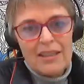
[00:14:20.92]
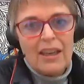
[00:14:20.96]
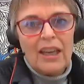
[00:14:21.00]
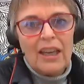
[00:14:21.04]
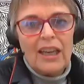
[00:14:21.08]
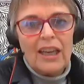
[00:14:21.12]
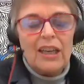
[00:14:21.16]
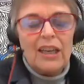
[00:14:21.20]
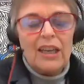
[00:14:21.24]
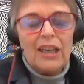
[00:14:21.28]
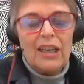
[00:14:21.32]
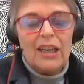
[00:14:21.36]

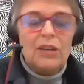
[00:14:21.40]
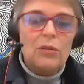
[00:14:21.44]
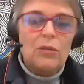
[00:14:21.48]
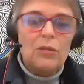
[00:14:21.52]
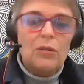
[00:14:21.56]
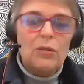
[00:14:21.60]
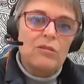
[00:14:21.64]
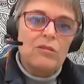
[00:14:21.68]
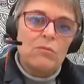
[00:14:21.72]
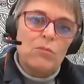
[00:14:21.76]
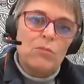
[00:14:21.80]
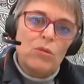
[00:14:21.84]
in order
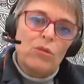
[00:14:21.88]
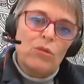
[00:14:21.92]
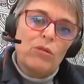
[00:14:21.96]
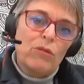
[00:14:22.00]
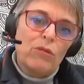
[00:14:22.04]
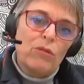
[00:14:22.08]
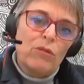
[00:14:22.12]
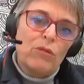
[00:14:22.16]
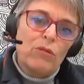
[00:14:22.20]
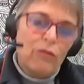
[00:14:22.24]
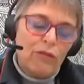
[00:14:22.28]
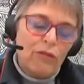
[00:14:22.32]
to
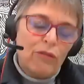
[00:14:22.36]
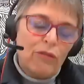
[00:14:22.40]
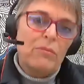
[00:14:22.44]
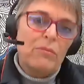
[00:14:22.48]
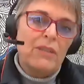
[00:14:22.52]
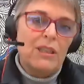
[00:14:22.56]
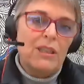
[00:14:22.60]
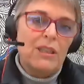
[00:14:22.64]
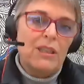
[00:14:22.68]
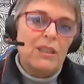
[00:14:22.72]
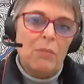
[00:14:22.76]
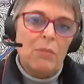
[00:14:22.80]
move from
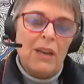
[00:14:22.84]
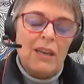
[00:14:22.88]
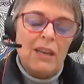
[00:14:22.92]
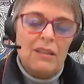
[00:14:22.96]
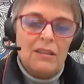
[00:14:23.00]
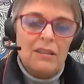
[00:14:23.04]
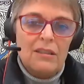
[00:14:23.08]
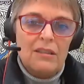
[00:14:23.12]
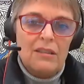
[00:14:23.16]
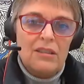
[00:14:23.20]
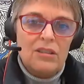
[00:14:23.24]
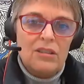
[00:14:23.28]
the
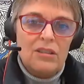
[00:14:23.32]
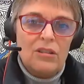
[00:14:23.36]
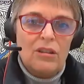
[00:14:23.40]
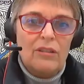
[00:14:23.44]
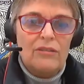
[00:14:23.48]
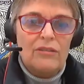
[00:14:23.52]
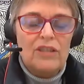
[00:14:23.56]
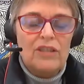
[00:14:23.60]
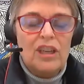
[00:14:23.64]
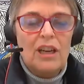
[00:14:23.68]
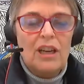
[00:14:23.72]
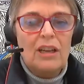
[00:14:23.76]
dependence
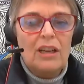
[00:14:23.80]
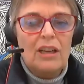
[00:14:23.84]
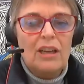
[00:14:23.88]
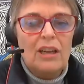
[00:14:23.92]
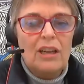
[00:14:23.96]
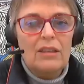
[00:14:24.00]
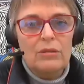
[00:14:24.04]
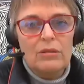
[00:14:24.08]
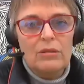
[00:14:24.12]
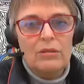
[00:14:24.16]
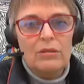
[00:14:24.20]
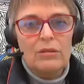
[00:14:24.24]
of
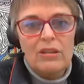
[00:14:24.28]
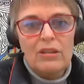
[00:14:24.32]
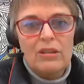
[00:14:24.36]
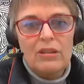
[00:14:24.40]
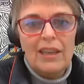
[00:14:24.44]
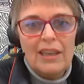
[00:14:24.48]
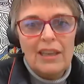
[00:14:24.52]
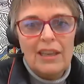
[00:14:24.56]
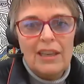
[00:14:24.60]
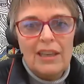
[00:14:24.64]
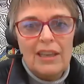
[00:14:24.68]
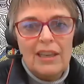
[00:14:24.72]
childhood to the
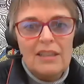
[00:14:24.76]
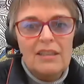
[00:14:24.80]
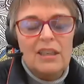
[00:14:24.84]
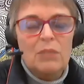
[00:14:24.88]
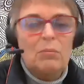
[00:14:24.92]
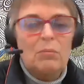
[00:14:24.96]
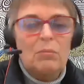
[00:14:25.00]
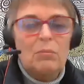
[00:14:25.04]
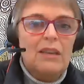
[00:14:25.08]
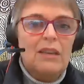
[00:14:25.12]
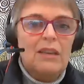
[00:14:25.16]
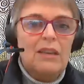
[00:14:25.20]

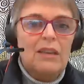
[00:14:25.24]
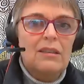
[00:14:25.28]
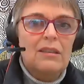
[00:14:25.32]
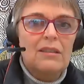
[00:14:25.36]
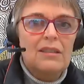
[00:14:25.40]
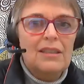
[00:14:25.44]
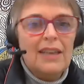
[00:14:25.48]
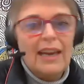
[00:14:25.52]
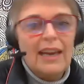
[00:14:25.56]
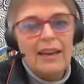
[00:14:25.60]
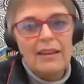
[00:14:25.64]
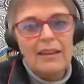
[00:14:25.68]

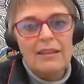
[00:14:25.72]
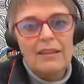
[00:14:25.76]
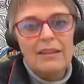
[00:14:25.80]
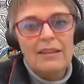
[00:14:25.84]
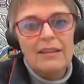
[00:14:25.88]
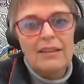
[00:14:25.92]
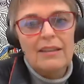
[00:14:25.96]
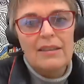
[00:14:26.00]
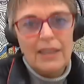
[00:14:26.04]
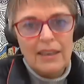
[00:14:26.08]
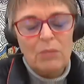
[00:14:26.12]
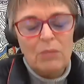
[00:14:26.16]
interdependence and
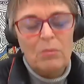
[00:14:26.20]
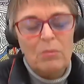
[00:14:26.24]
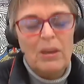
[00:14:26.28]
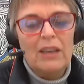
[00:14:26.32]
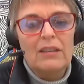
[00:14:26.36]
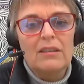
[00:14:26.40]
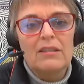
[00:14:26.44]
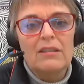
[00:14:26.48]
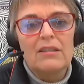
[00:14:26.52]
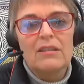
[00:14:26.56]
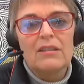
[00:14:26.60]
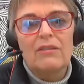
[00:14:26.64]

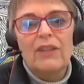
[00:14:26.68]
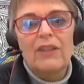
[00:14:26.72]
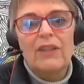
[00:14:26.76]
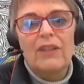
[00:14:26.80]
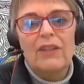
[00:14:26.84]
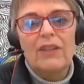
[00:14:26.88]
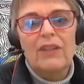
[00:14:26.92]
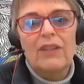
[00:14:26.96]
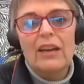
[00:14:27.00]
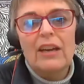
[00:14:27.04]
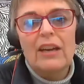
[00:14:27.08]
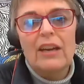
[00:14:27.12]
independence of
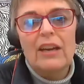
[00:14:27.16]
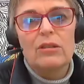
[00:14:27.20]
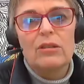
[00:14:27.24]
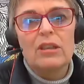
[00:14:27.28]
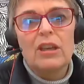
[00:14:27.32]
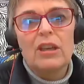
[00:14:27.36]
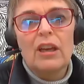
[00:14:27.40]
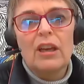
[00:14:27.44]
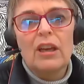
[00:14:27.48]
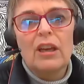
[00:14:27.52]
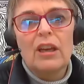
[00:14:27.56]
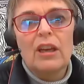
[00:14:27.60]
adulthood.
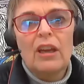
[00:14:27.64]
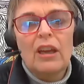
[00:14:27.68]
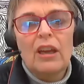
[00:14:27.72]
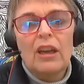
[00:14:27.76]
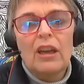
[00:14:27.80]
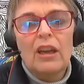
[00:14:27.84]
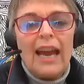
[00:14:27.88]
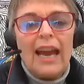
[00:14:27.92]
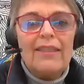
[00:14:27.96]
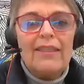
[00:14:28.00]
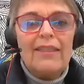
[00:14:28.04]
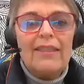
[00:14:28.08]

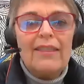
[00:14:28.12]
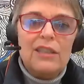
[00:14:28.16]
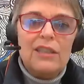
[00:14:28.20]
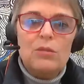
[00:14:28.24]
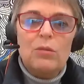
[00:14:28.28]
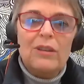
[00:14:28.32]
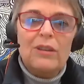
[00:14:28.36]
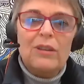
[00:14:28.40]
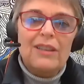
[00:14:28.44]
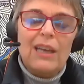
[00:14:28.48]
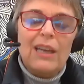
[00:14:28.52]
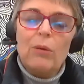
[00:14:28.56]
And that's
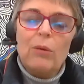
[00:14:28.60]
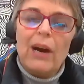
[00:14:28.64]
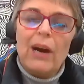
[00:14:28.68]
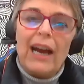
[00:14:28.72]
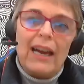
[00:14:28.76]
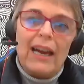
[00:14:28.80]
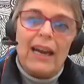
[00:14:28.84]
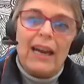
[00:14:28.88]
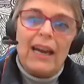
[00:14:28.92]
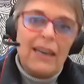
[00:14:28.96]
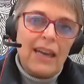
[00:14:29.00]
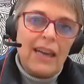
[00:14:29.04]
what they were
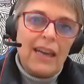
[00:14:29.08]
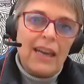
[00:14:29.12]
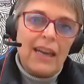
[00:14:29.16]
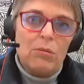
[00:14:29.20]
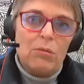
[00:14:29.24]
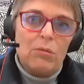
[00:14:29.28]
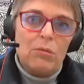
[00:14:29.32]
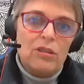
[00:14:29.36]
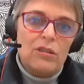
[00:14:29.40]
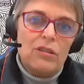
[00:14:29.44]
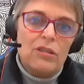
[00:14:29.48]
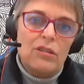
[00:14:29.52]
unable
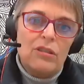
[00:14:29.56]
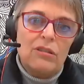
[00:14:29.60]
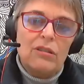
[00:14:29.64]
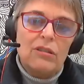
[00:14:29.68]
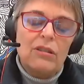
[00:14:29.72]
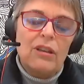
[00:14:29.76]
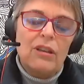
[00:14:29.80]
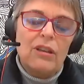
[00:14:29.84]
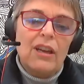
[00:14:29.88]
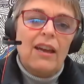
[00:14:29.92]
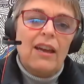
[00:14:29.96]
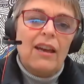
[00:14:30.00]
to do.
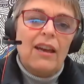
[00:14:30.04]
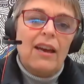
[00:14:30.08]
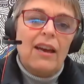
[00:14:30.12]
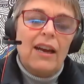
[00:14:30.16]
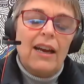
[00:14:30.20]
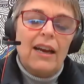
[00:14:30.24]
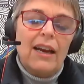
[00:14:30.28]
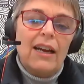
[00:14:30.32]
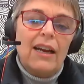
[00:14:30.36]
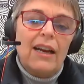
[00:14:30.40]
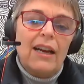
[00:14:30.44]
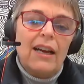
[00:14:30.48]

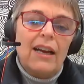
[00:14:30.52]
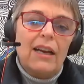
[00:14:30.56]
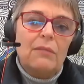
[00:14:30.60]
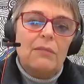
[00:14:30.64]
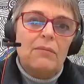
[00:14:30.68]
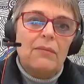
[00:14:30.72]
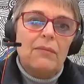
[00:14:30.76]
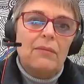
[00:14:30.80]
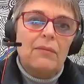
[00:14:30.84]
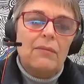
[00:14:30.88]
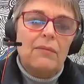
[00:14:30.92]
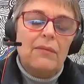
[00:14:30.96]

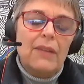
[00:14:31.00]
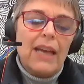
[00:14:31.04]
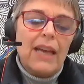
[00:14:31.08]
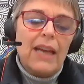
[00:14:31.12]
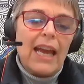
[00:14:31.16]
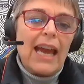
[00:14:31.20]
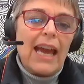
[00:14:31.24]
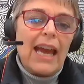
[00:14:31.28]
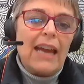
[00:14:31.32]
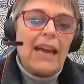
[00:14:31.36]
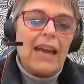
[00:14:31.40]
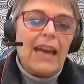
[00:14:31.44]

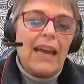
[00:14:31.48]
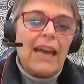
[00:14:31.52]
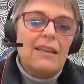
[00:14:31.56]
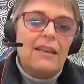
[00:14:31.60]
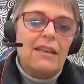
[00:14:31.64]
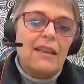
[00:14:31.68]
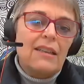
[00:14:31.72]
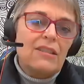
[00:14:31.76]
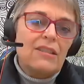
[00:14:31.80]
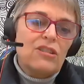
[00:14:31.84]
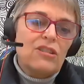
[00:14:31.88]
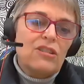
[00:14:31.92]
And
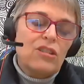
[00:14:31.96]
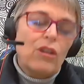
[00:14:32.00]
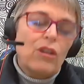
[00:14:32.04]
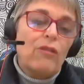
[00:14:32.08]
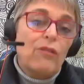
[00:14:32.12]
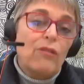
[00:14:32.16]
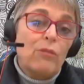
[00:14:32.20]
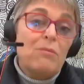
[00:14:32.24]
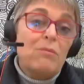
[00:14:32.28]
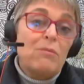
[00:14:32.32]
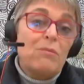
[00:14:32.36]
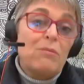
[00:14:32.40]
so
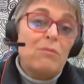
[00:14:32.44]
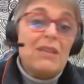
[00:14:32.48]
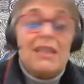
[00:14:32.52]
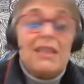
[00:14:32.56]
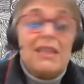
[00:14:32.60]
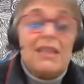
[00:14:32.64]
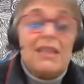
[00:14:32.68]
for me, that